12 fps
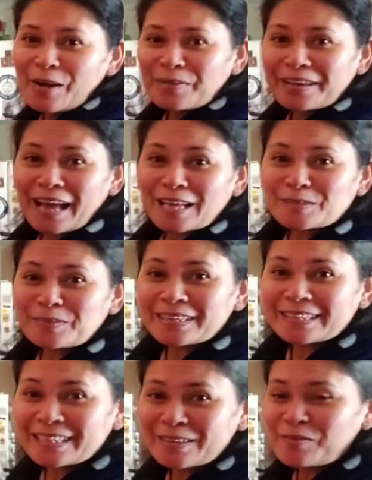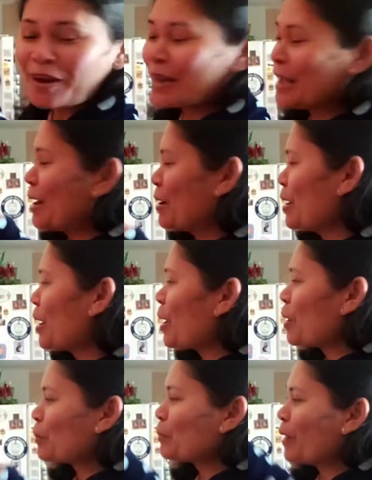my husband didn't want to
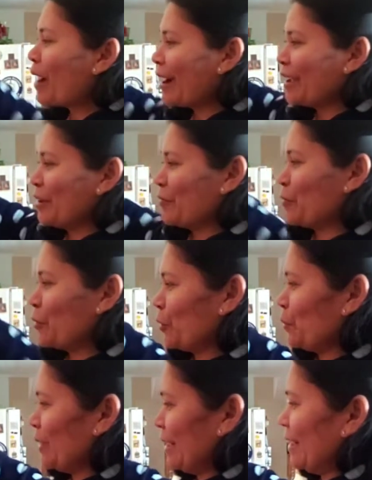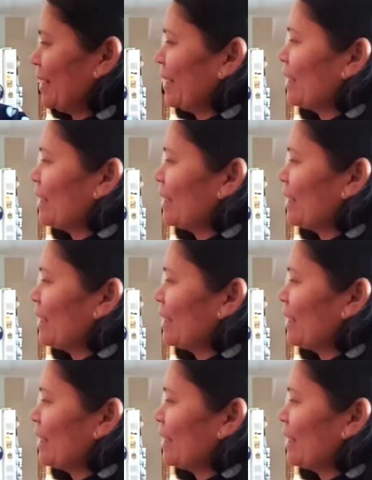buy it for me.